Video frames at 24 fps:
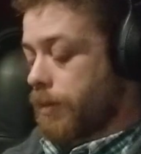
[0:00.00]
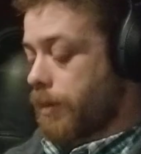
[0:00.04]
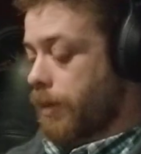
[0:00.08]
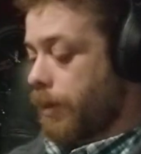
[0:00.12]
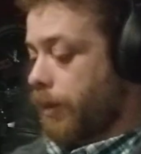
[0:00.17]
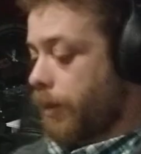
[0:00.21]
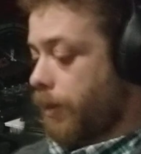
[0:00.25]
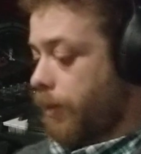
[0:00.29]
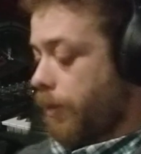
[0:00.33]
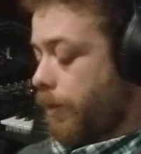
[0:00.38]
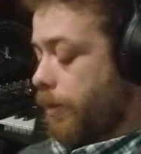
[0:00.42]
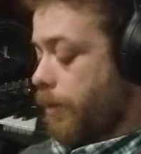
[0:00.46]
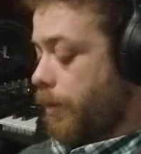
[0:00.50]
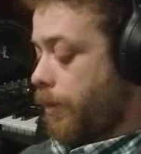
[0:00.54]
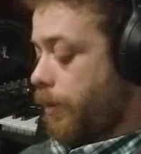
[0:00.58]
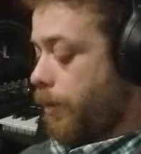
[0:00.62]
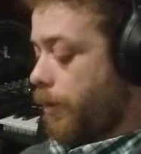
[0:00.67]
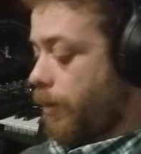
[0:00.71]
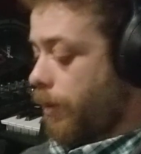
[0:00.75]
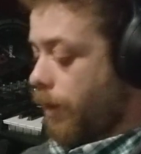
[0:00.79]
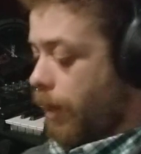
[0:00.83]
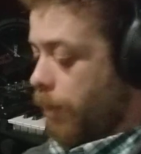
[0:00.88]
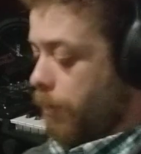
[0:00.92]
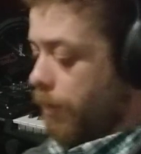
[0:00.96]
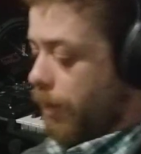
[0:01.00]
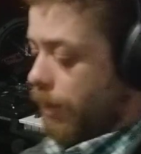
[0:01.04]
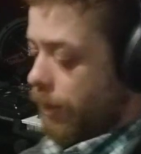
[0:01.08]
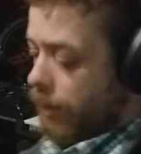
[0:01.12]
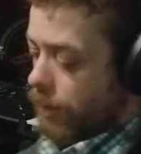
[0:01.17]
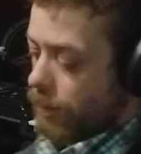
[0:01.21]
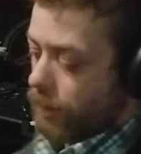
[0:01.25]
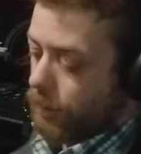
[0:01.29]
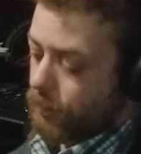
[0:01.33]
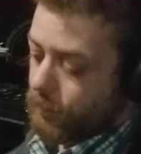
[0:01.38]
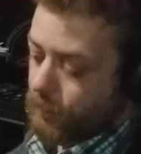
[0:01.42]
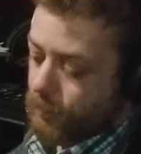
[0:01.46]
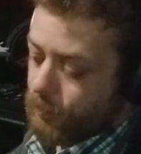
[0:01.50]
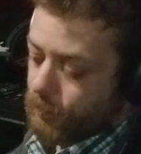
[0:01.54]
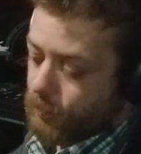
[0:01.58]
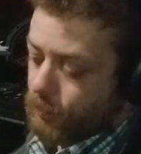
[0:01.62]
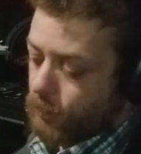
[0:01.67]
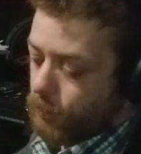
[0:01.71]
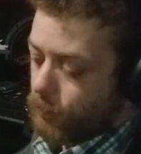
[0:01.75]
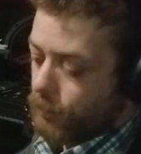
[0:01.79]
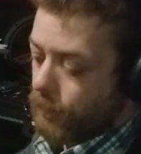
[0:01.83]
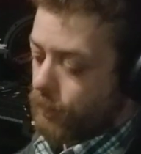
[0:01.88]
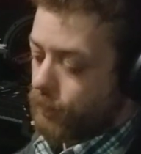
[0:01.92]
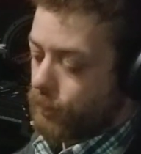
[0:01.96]
and I might holler at this
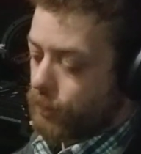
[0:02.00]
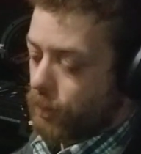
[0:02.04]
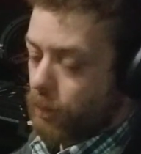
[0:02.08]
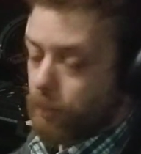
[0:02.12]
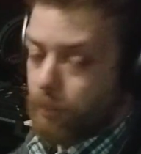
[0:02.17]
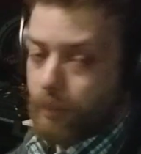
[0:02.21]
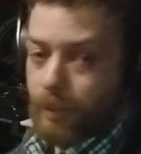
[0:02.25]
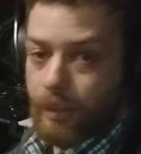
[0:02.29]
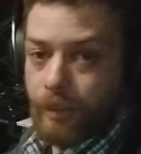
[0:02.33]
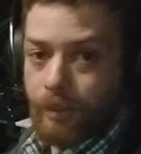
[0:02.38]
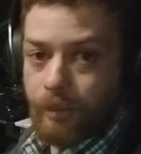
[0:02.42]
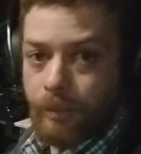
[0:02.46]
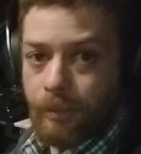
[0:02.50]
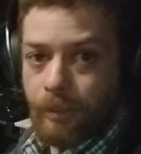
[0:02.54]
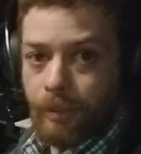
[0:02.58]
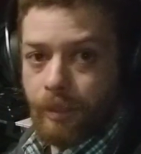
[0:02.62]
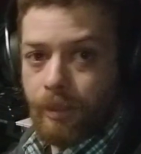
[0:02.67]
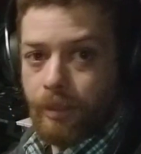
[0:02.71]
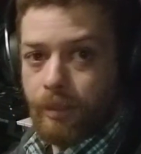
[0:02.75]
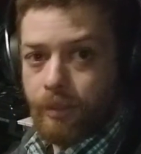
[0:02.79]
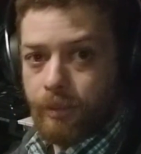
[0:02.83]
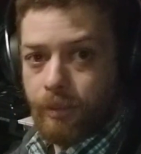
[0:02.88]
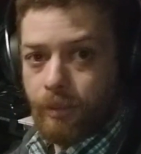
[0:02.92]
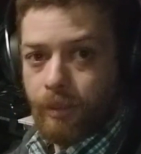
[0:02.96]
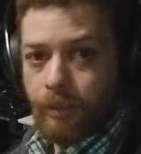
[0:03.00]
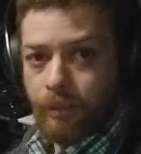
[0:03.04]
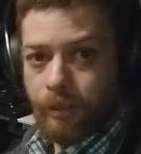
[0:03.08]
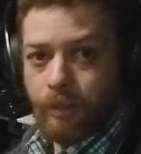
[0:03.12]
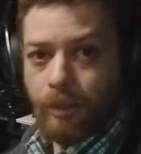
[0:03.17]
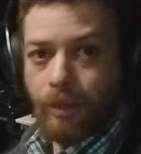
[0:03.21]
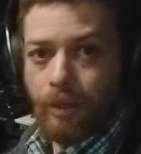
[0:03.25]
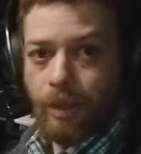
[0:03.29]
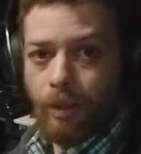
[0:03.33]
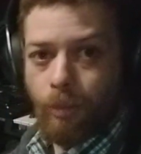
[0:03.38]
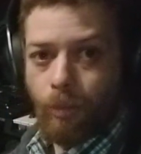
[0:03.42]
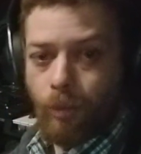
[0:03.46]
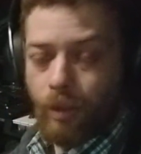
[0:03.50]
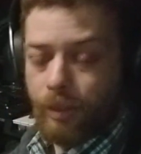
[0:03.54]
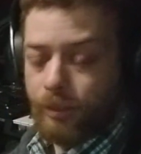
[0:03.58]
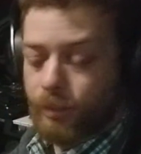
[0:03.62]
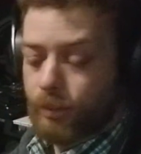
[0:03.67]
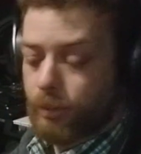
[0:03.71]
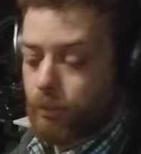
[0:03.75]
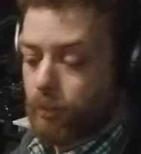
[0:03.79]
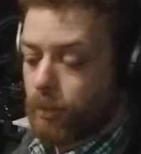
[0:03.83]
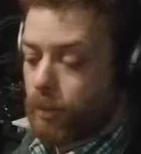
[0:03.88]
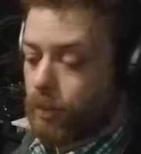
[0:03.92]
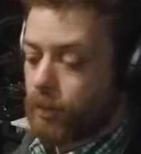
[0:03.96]
dude that's on my I
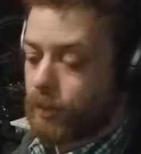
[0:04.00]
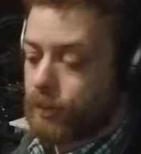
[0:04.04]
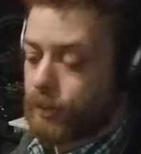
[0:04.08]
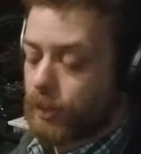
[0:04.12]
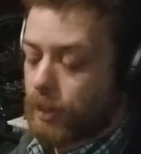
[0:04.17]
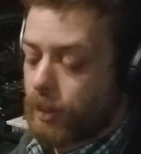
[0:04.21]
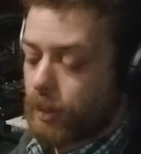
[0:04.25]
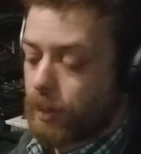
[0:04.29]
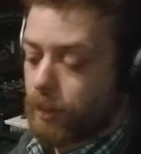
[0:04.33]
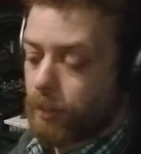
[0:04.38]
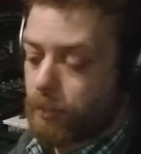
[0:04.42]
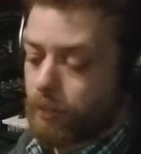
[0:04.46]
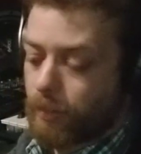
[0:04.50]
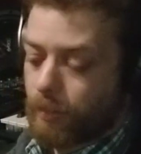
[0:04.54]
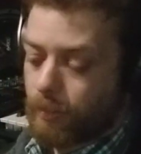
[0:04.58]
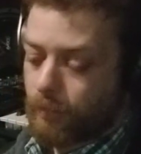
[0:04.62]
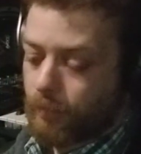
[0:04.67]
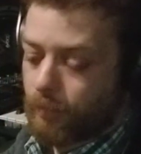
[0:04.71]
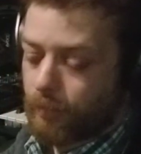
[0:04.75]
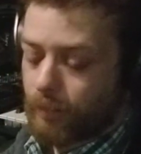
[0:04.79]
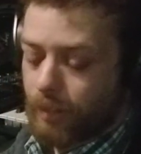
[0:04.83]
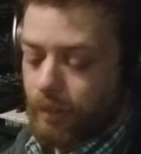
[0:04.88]
watch him all the time,